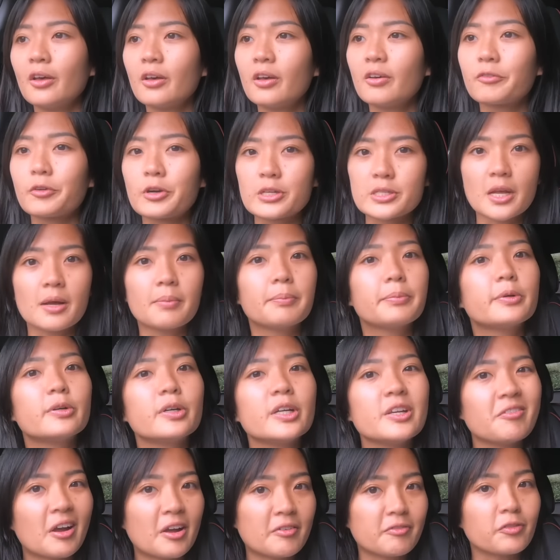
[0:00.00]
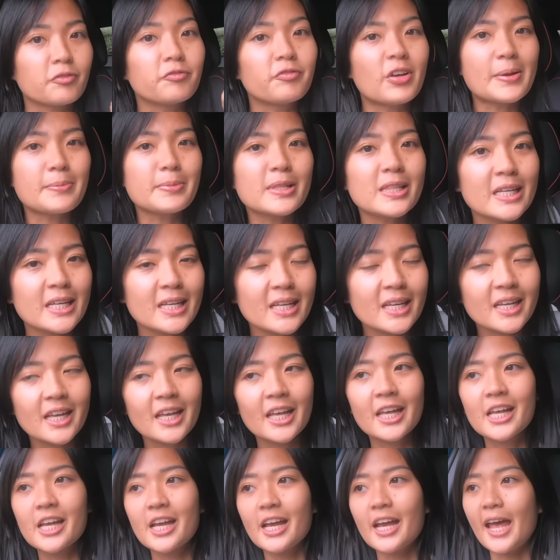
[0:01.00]
For example, if I have a family
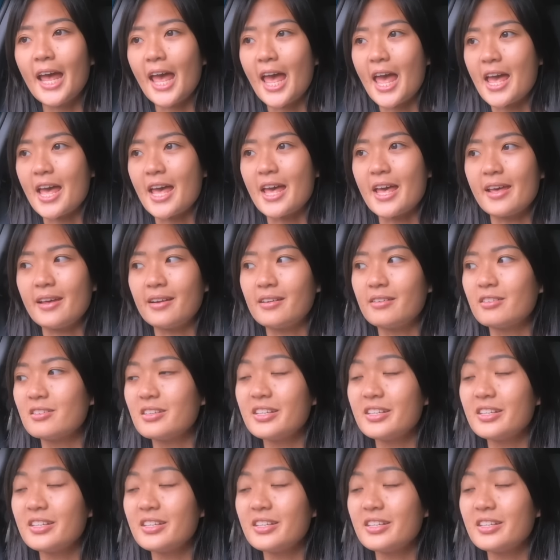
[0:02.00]
and